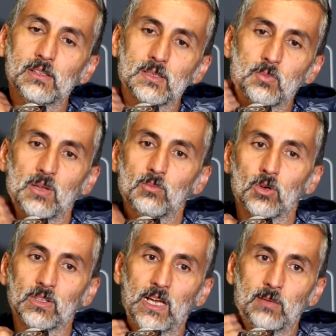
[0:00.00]
spend
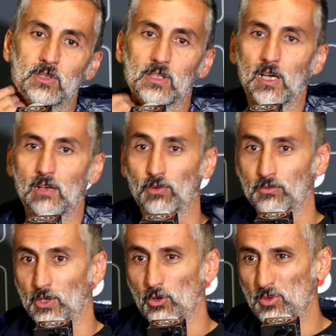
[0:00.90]
more time in the half
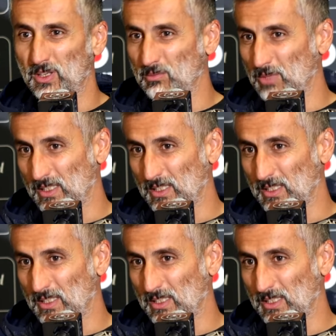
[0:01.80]
of the opponent.